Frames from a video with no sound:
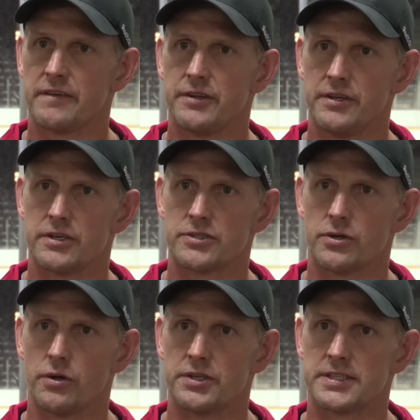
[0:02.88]
15 years
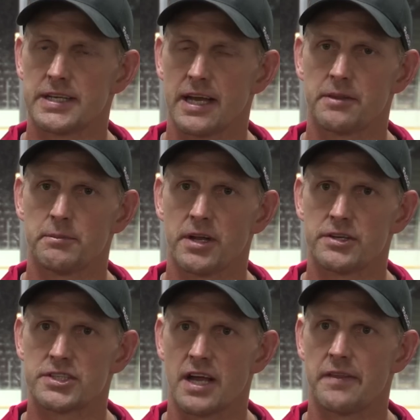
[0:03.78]
old, is to get them to
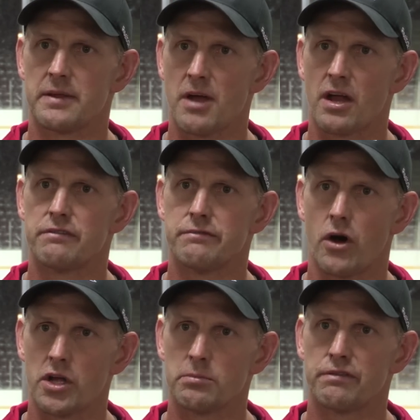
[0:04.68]
understand the amount of
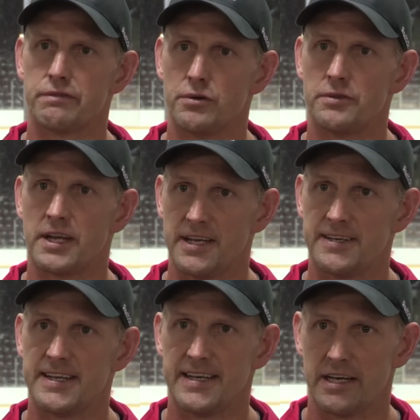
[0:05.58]
volume of food they
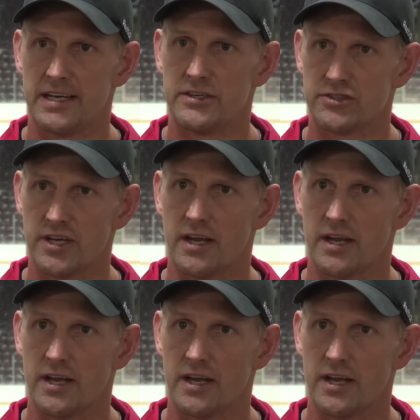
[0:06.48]
need to eat each